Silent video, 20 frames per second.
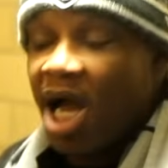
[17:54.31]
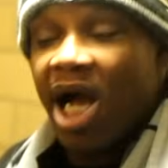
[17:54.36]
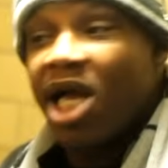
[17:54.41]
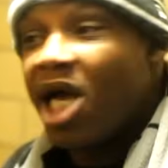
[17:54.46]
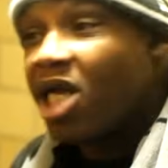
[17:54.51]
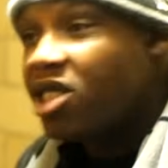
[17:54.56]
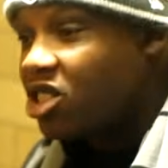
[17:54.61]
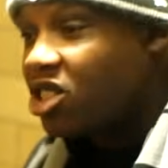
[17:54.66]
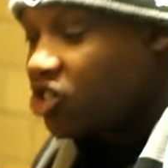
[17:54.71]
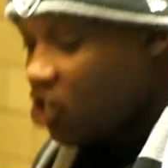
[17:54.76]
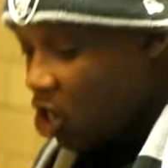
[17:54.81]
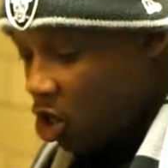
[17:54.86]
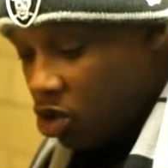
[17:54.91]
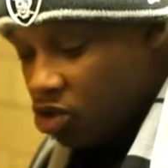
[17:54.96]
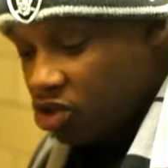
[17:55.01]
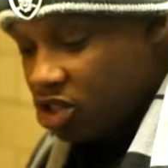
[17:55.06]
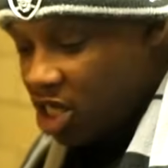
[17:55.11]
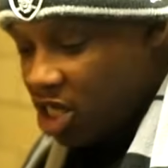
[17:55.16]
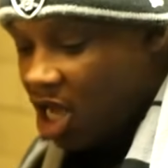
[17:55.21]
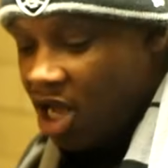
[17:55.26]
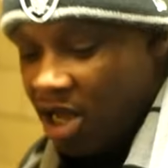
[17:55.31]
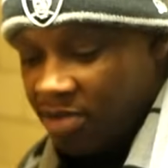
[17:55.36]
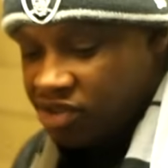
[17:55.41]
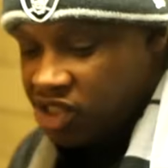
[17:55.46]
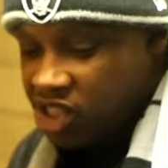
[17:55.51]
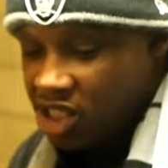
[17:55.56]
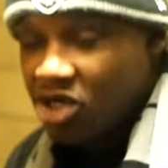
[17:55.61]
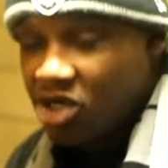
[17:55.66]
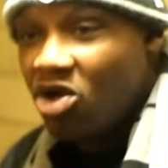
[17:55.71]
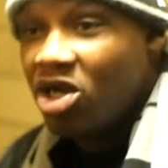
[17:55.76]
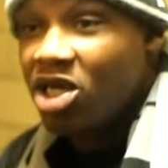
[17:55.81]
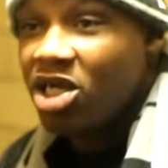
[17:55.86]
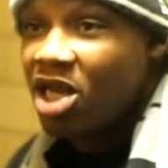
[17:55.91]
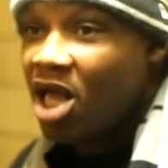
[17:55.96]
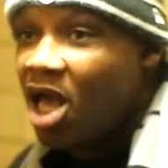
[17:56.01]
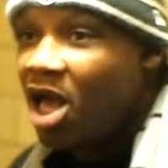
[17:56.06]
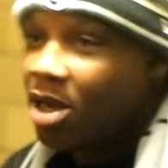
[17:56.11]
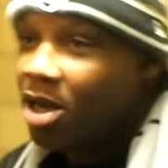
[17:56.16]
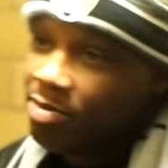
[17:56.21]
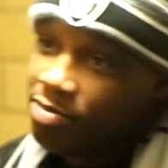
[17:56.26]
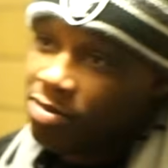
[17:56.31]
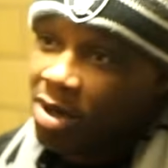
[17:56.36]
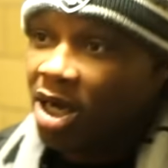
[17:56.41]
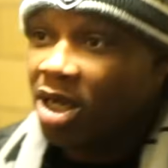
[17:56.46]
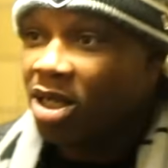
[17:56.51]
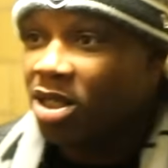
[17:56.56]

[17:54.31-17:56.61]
Got this whole dub shit on lock, bro.